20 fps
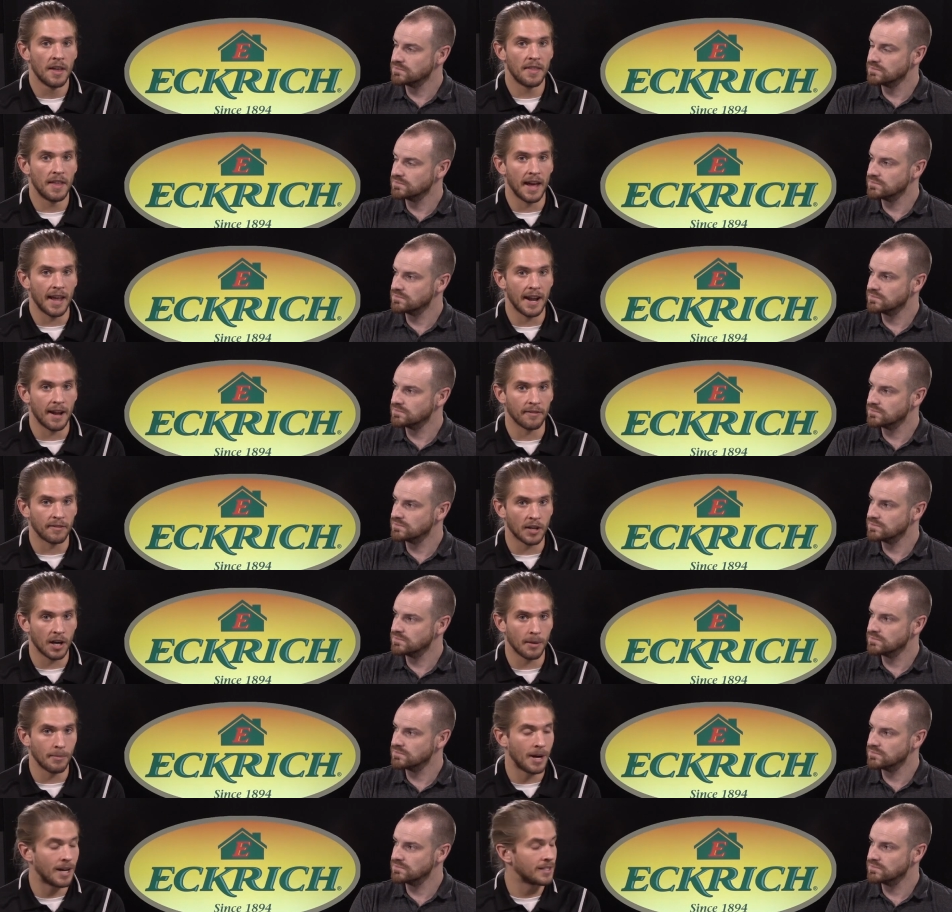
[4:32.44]
Speaker 1: that have
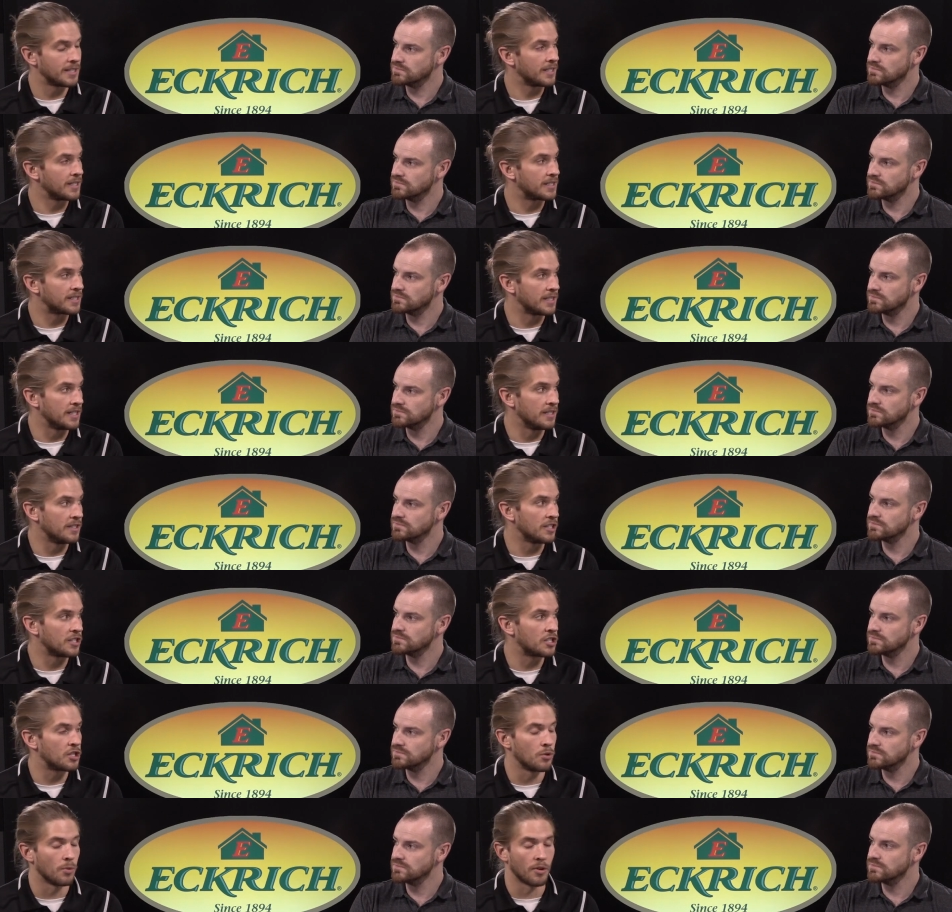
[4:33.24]
come onto the scene this
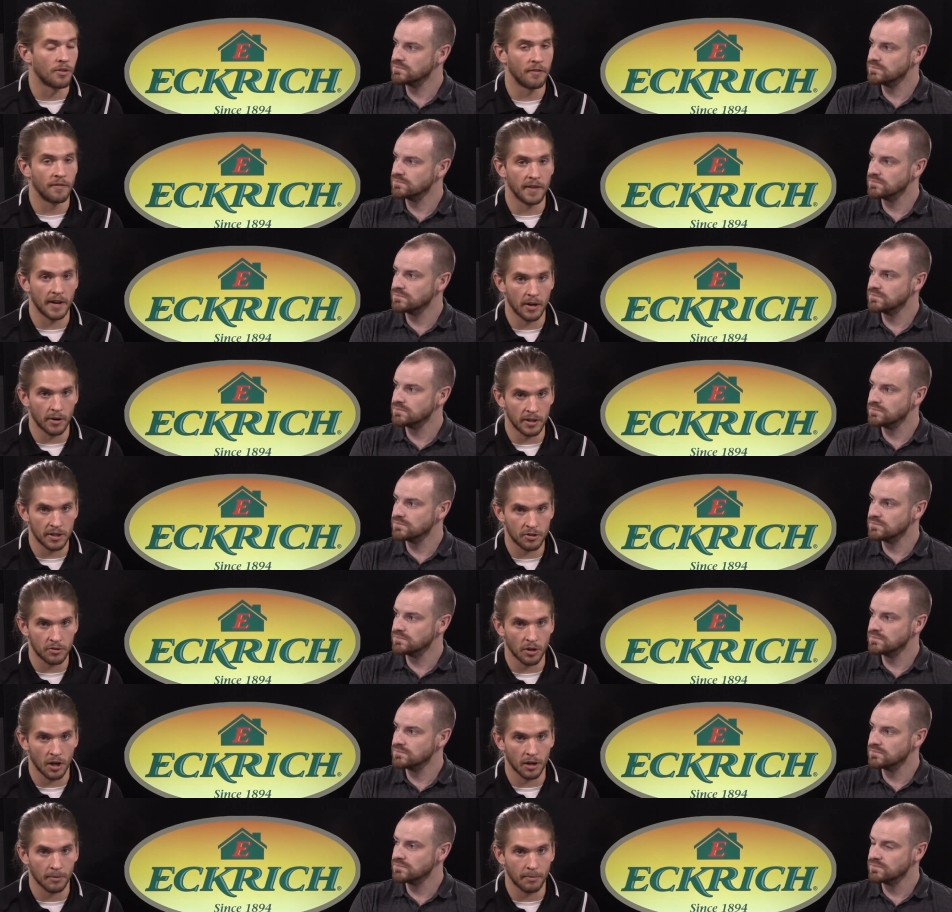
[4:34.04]
year with very
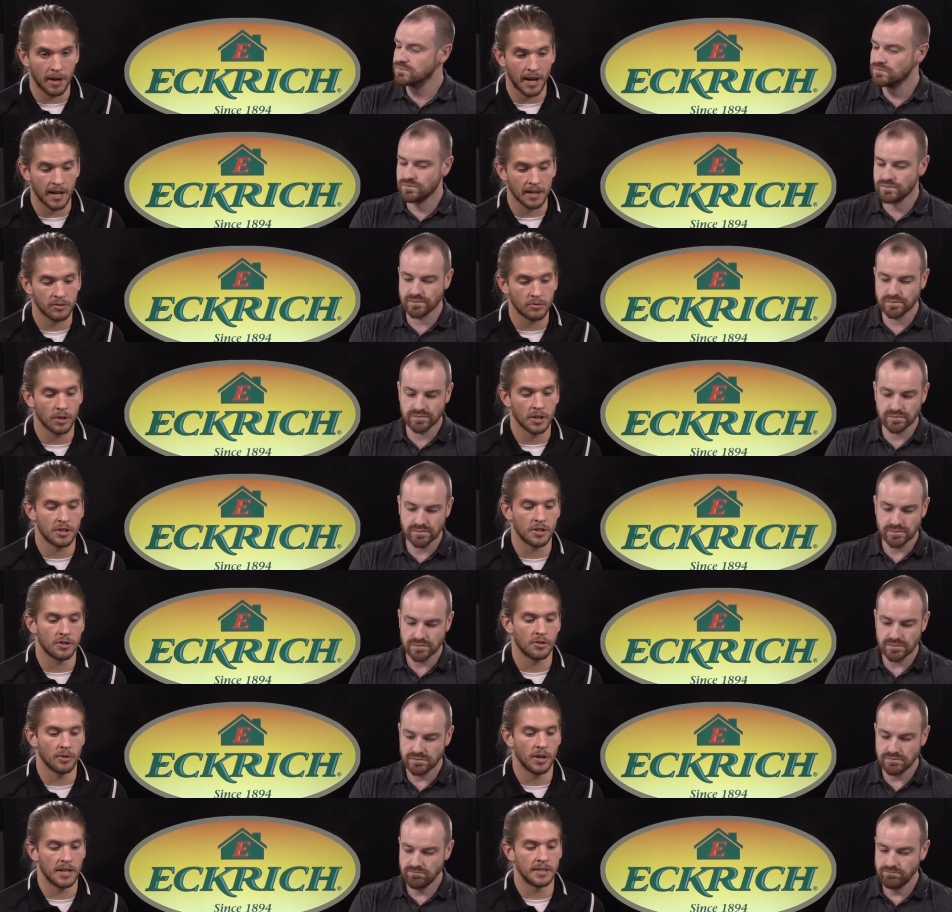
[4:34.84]
strong pass rushing
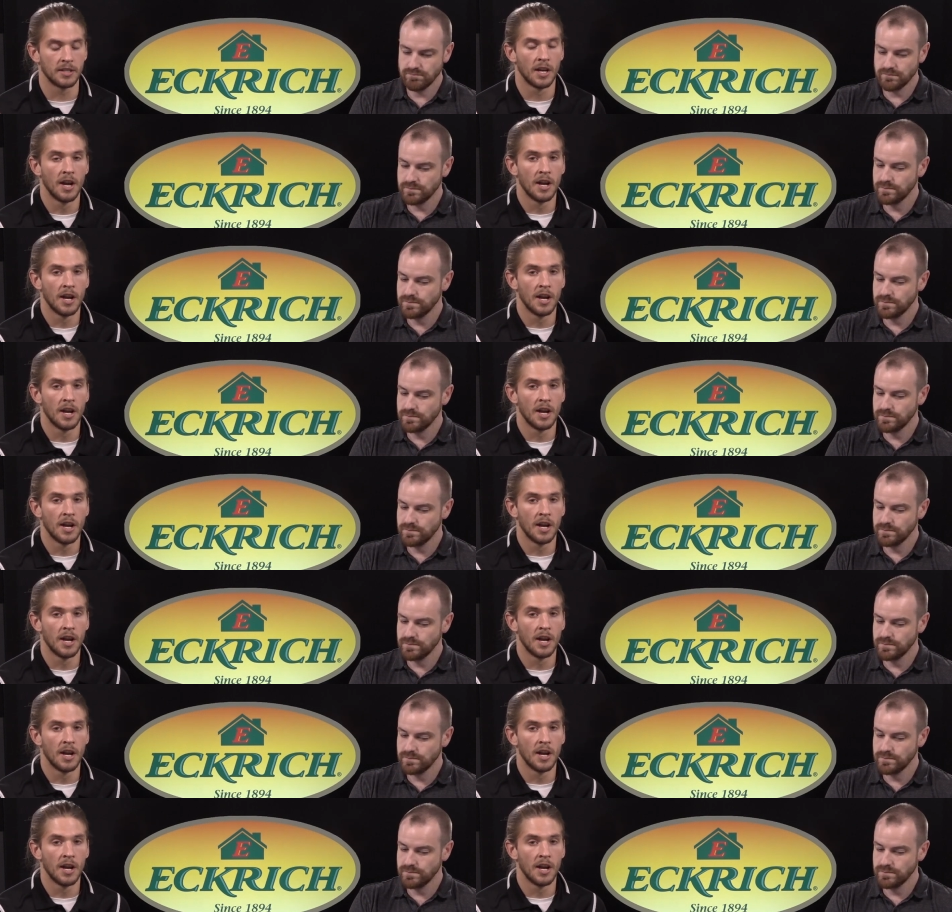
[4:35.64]
grades.